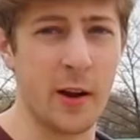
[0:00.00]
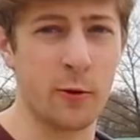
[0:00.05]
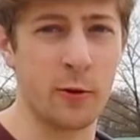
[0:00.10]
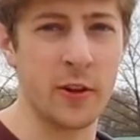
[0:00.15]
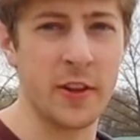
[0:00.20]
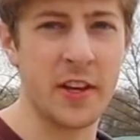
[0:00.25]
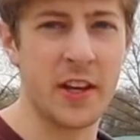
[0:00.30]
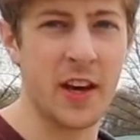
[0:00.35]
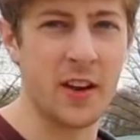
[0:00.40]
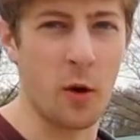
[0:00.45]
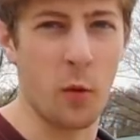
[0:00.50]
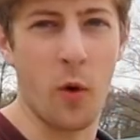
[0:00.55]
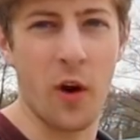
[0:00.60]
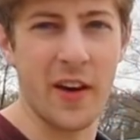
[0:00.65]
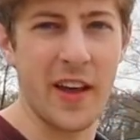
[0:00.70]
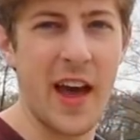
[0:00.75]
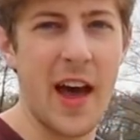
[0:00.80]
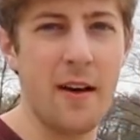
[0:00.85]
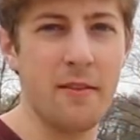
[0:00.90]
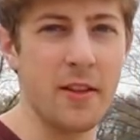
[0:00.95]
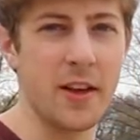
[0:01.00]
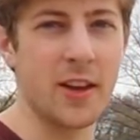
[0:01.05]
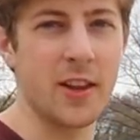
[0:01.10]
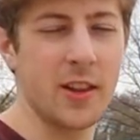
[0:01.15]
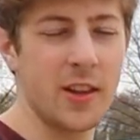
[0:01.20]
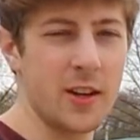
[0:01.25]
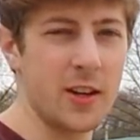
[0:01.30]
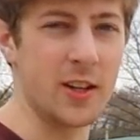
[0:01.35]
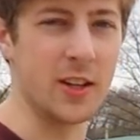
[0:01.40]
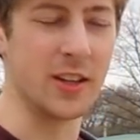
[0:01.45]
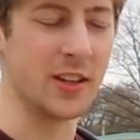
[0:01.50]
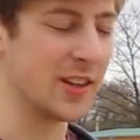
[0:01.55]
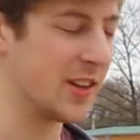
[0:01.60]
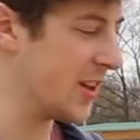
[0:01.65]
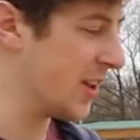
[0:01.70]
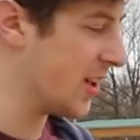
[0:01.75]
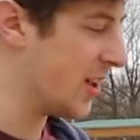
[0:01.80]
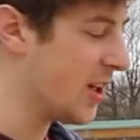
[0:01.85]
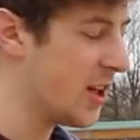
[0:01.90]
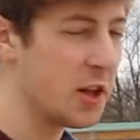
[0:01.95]
I really kind of want to have like a little
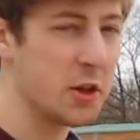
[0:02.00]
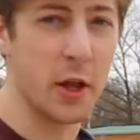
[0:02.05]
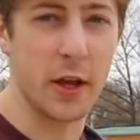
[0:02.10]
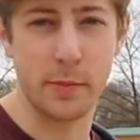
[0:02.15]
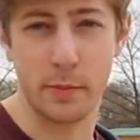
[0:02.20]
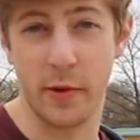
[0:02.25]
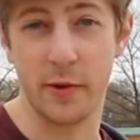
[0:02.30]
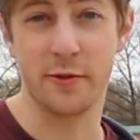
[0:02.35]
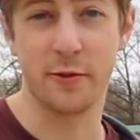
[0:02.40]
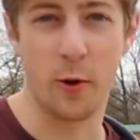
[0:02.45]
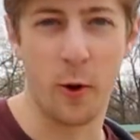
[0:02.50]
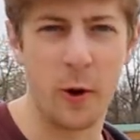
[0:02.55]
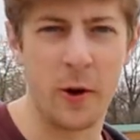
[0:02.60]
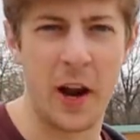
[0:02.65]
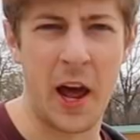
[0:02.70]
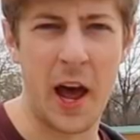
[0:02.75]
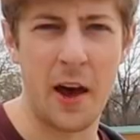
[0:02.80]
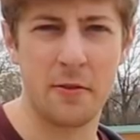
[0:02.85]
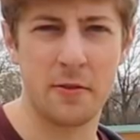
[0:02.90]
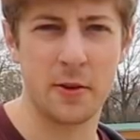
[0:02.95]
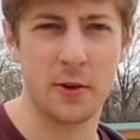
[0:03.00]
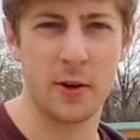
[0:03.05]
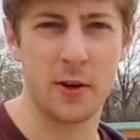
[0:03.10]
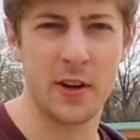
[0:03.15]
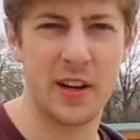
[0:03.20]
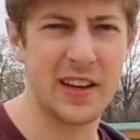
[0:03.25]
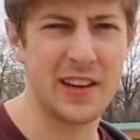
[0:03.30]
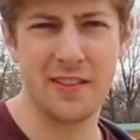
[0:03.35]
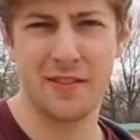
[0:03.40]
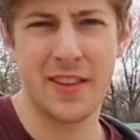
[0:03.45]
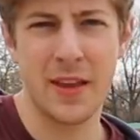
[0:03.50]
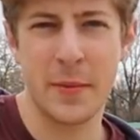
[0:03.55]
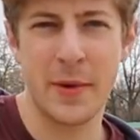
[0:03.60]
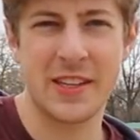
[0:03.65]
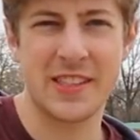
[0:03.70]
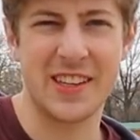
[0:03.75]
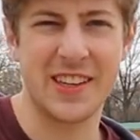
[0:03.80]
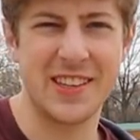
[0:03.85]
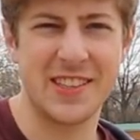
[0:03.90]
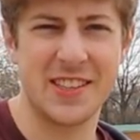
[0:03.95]
like before and after, if that
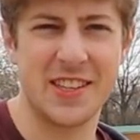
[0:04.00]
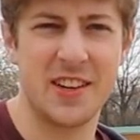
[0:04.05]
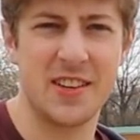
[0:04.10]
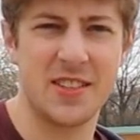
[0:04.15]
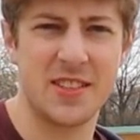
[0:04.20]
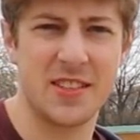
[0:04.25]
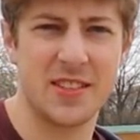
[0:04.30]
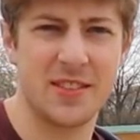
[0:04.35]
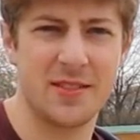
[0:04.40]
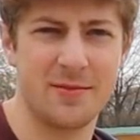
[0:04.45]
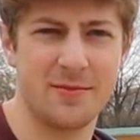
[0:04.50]
makes any sense.